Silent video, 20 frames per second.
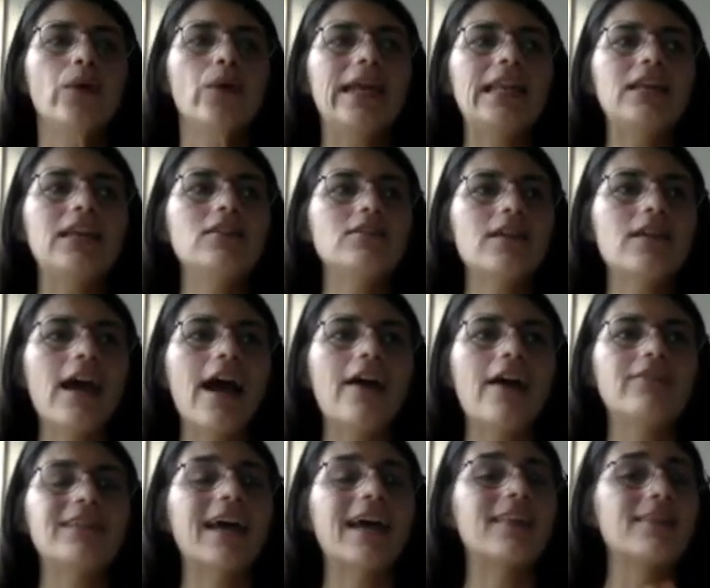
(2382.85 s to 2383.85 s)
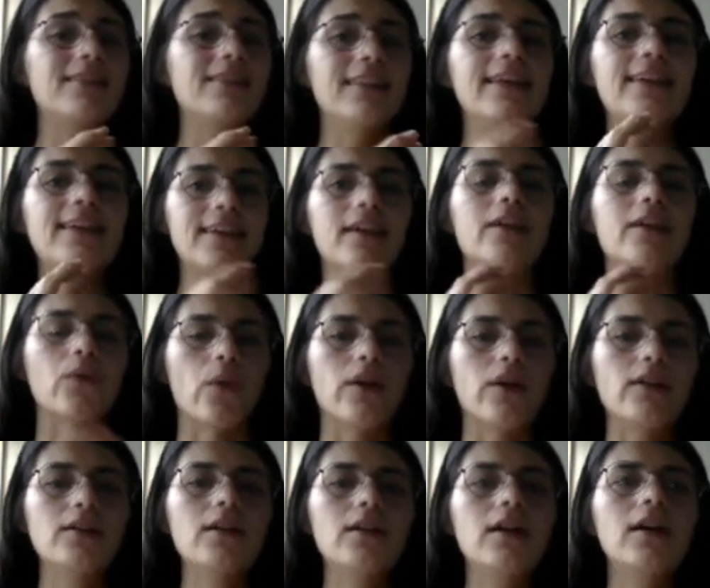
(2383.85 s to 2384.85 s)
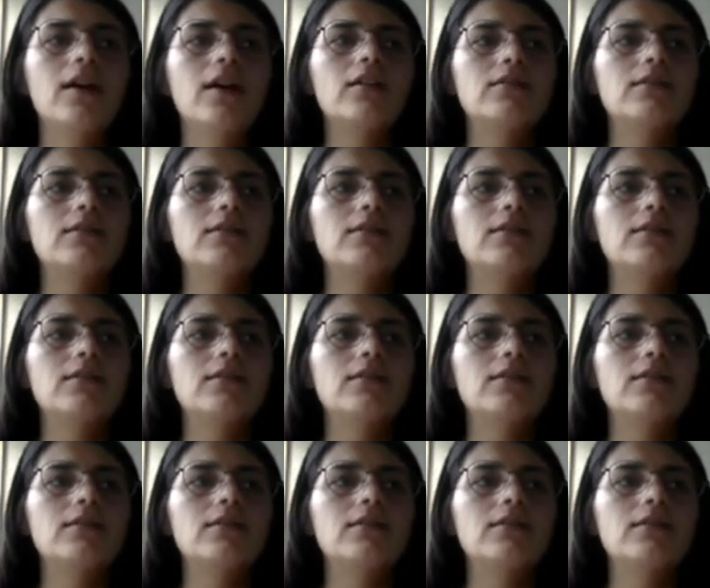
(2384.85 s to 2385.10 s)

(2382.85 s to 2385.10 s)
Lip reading: we need to have that linking word